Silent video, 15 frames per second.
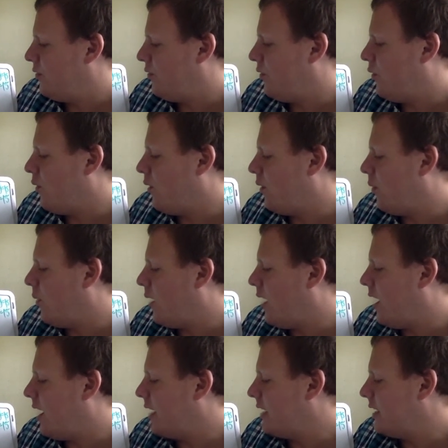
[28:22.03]

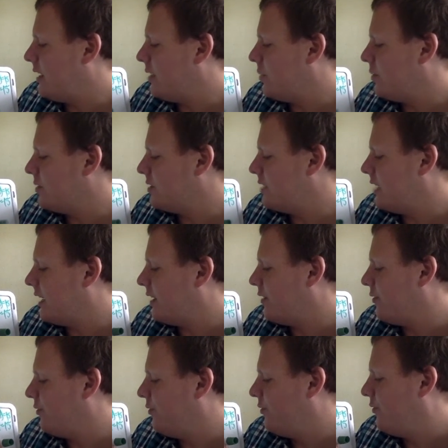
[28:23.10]
4y equals negative